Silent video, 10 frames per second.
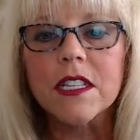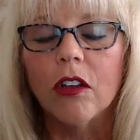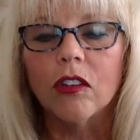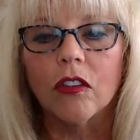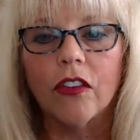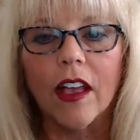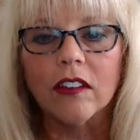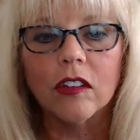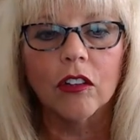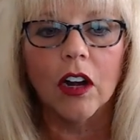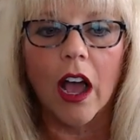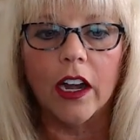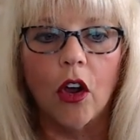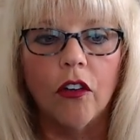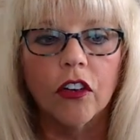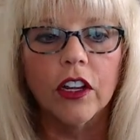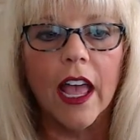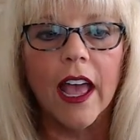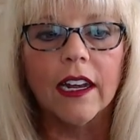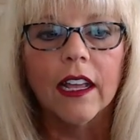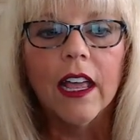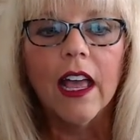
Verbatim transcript: Those effects are not over yet.